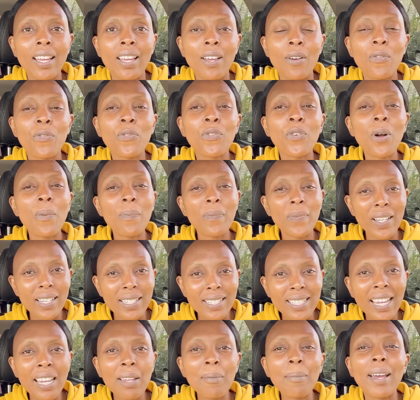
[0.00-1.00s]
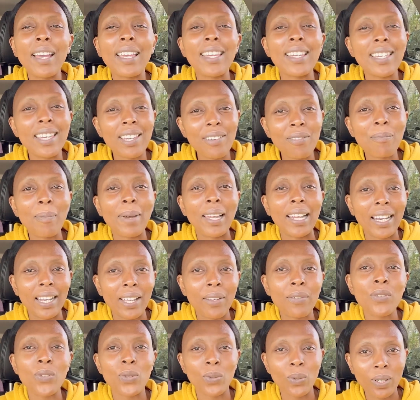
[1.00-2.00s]
from the time I gave my
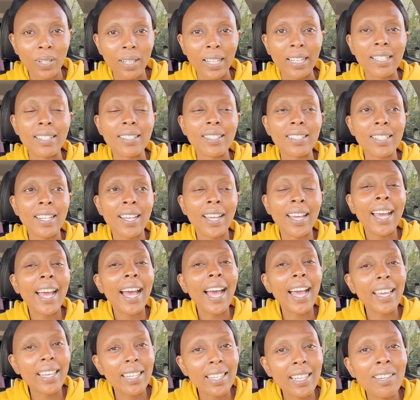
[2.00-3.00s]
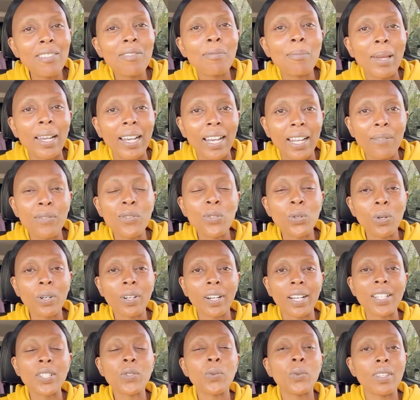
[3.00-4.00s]
life to Christ, I gave my life to
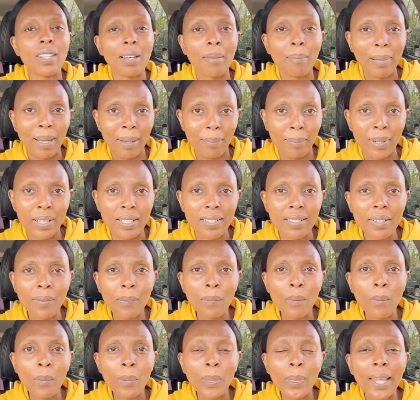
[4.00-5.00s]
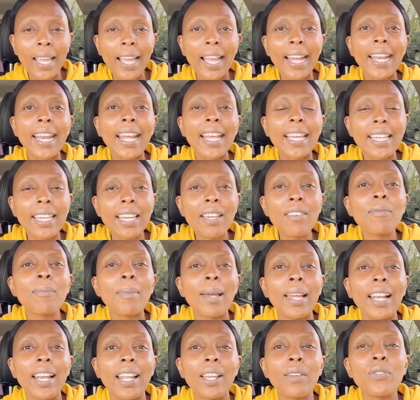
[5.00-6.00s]
Christ with a purpose. And I gave
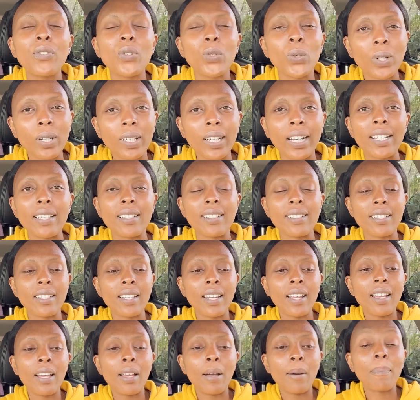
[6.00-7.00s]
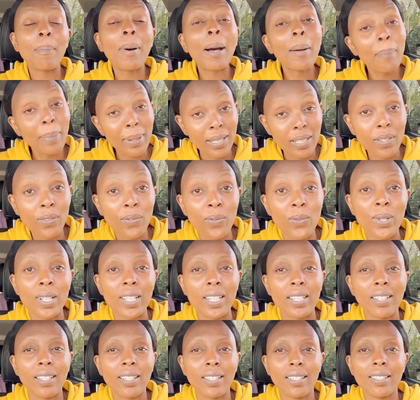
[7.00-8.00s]
my life to Christ
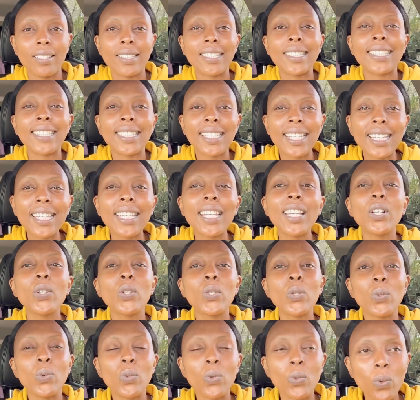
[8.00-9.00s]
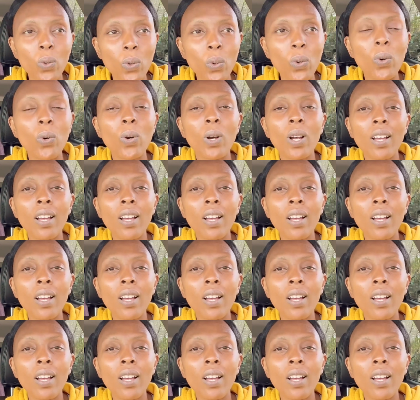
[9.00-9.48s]
purposefully, seeking to know